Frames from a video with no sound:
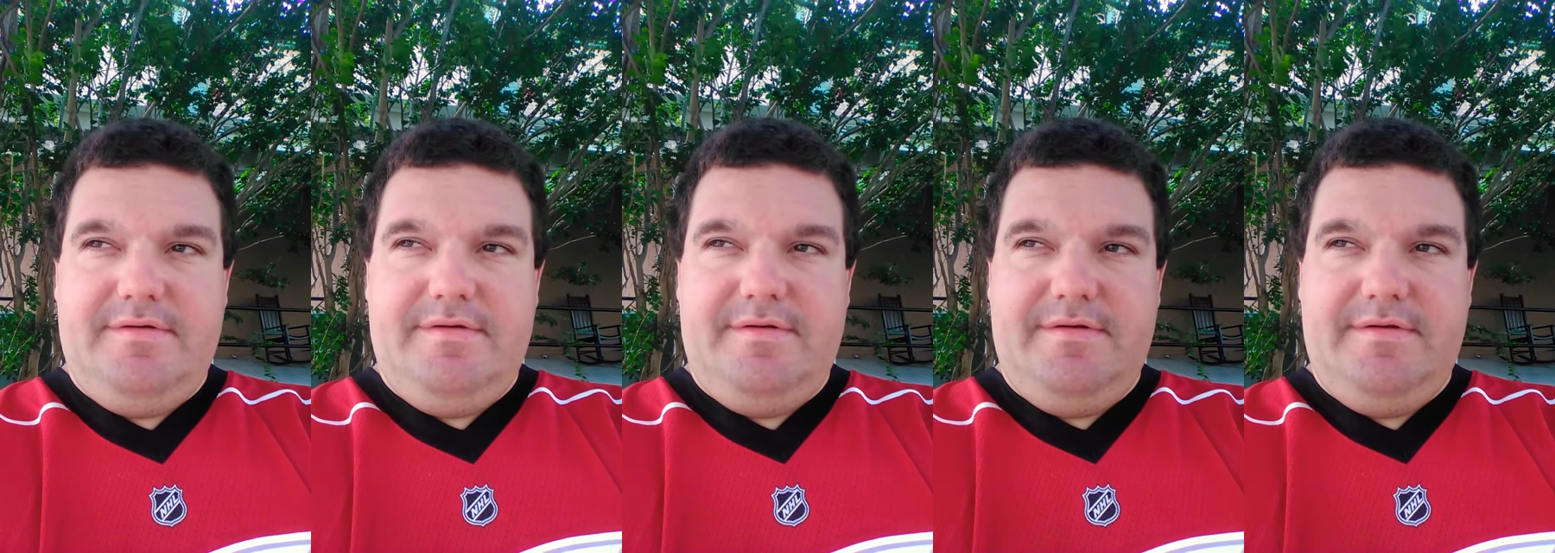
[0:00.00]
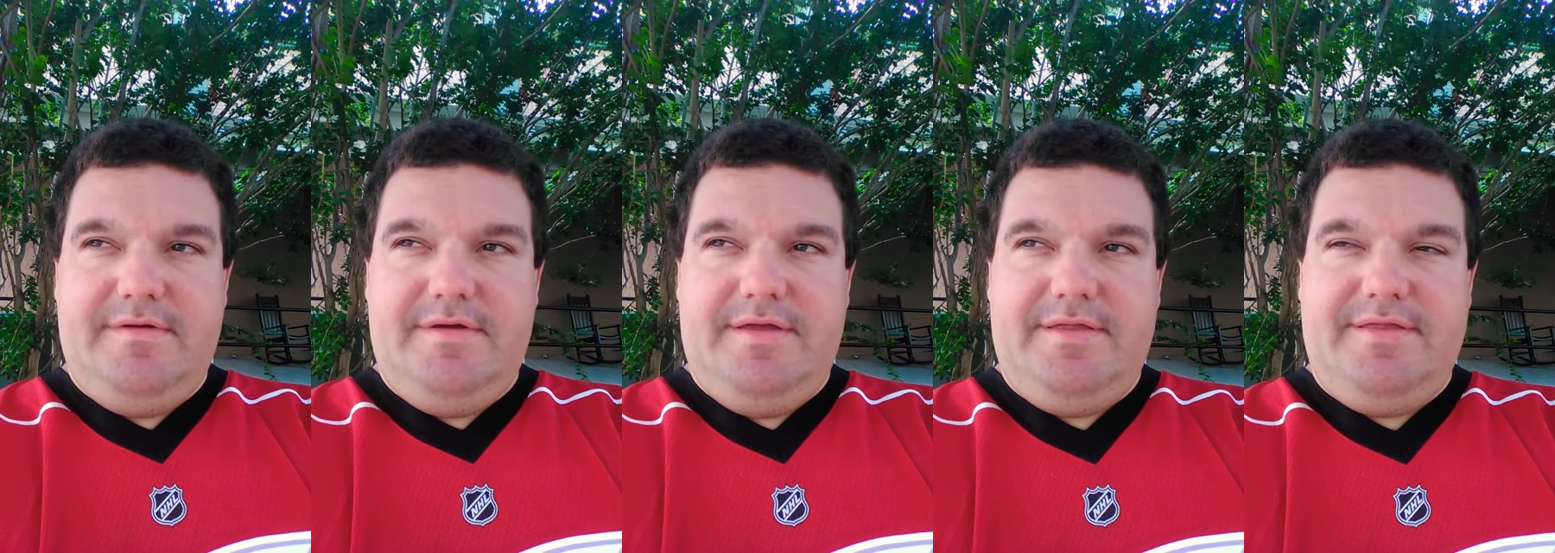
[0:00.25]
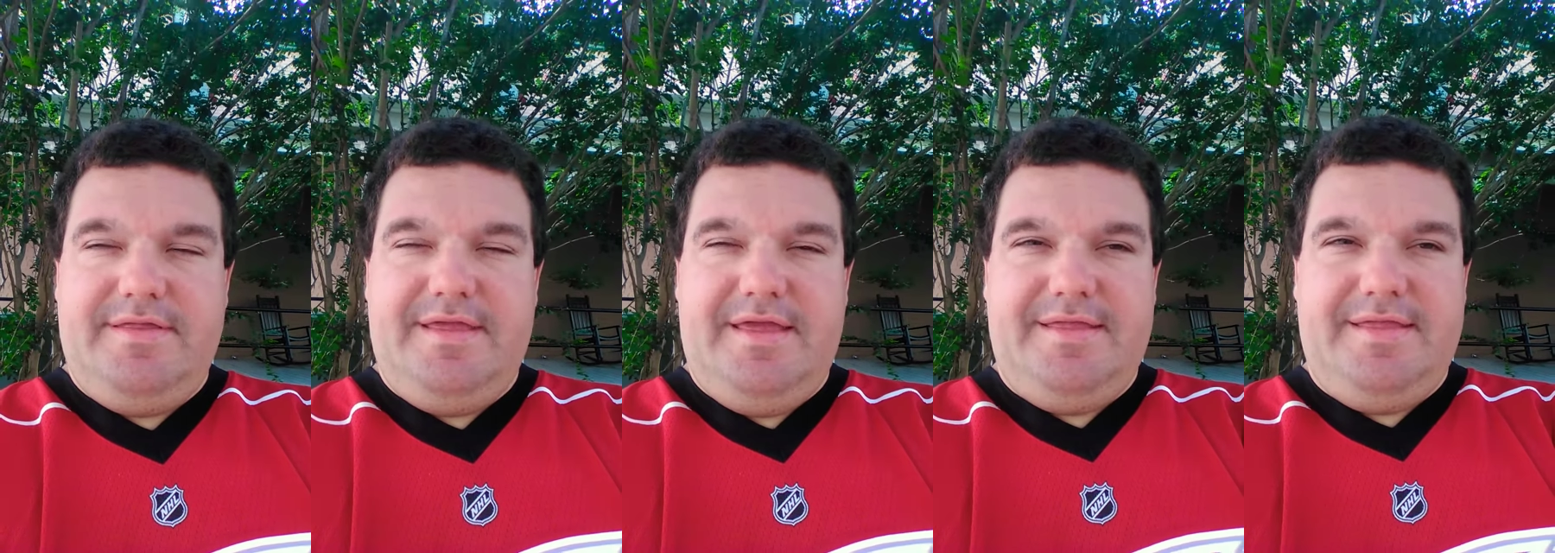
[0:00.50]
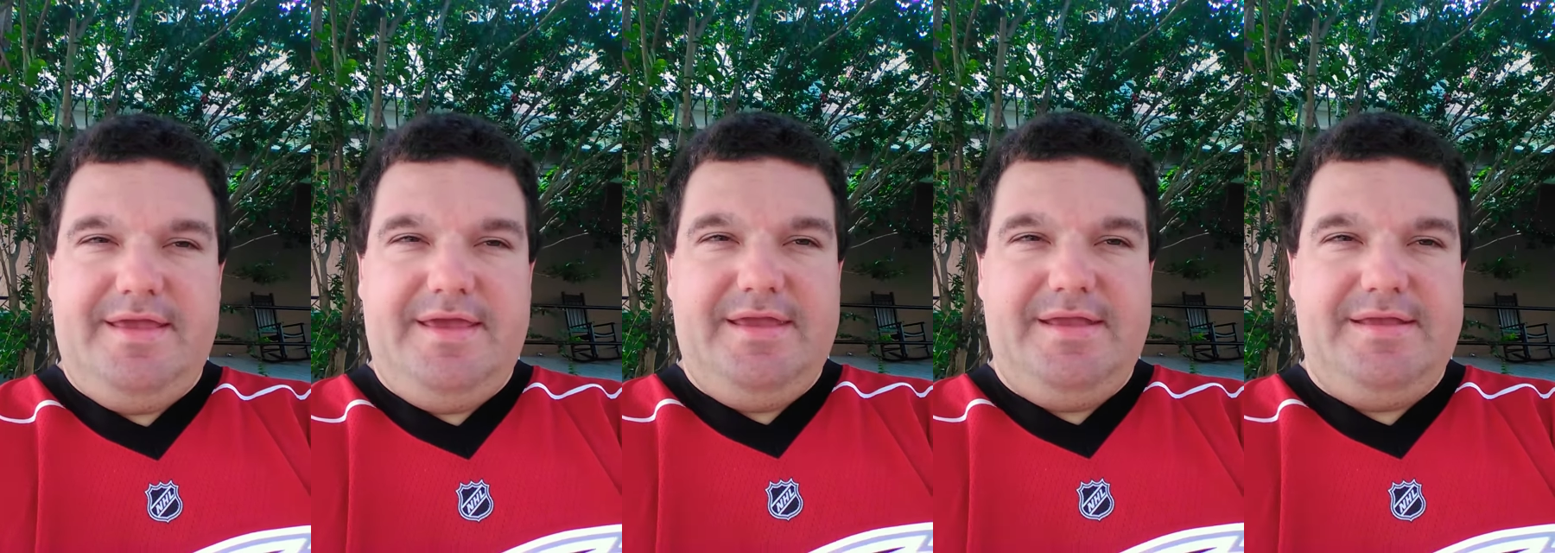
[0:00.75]
Uh,
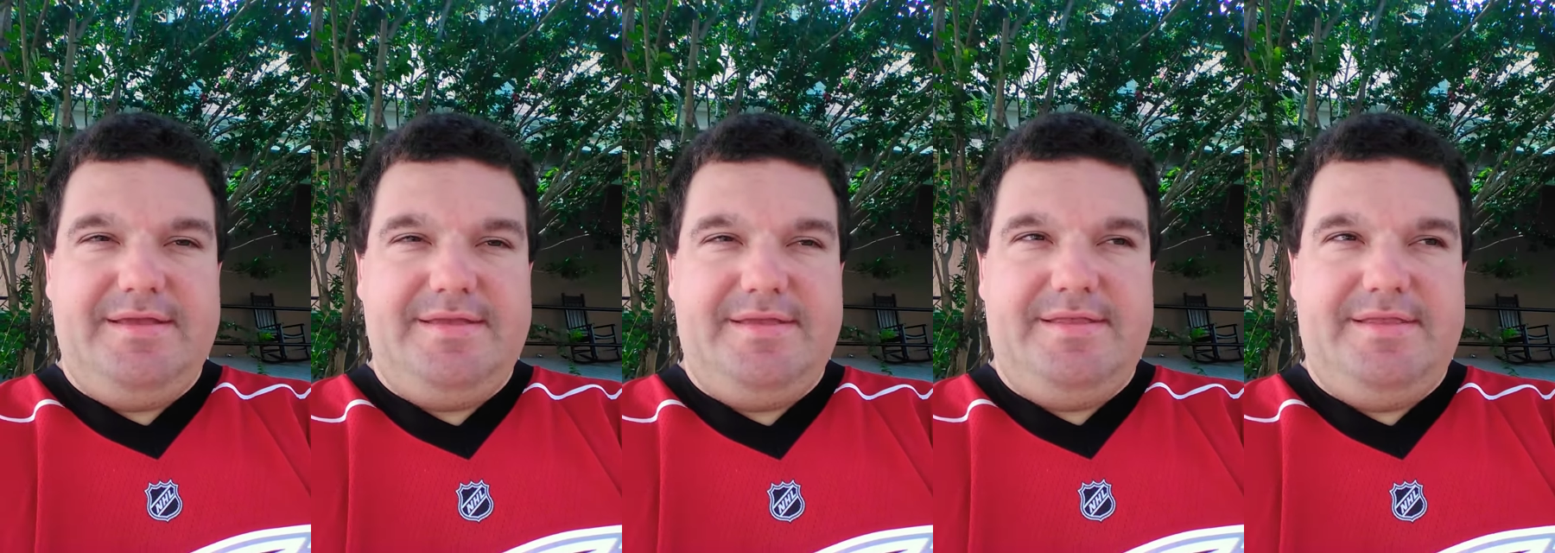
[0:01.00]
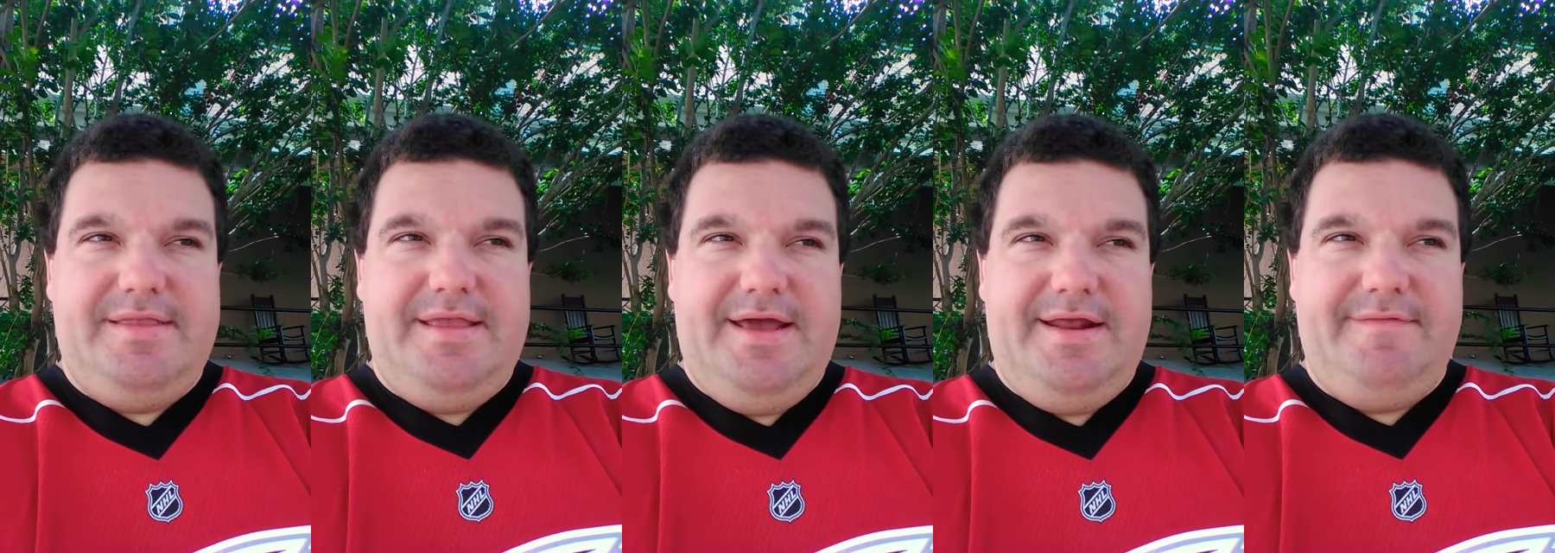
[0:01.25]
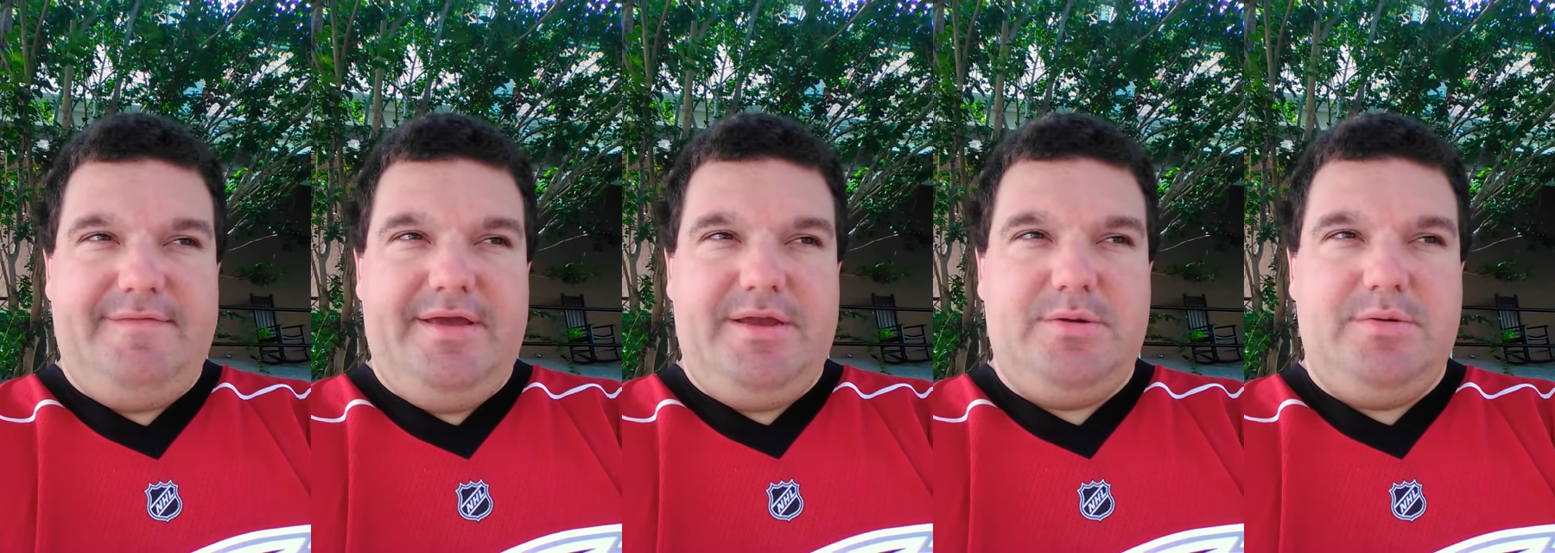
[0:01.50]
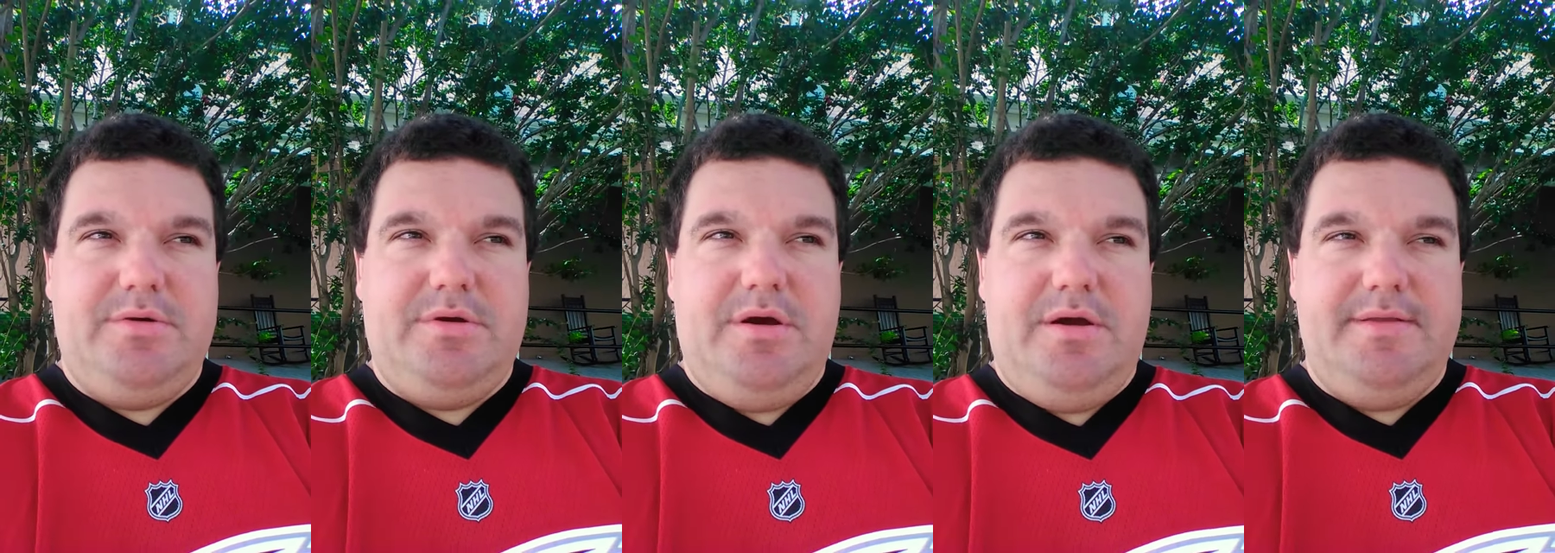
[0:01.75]
I think he just died of
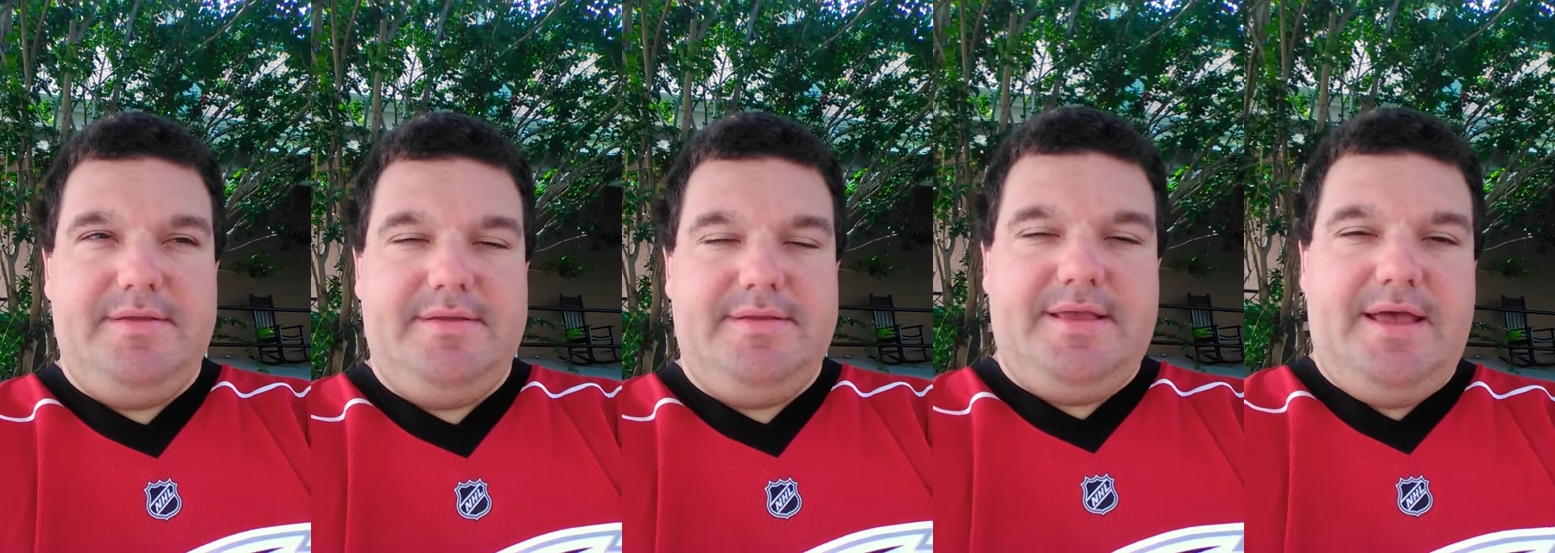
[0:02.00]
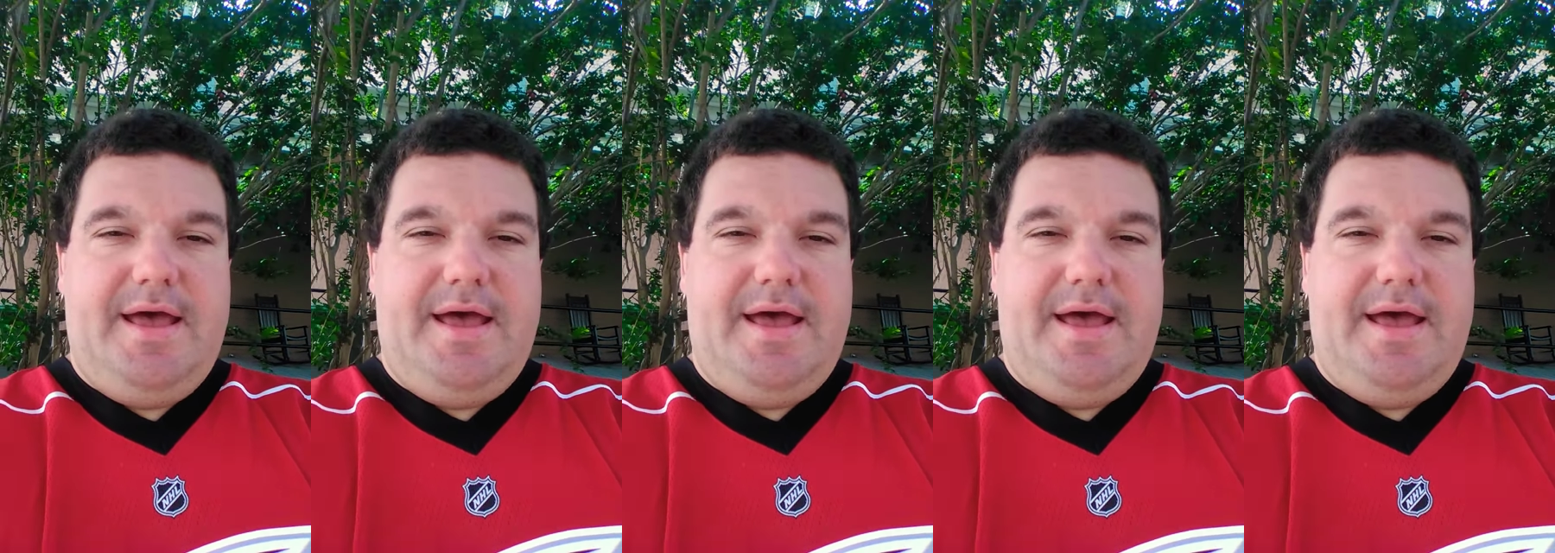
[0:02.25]
natural causes.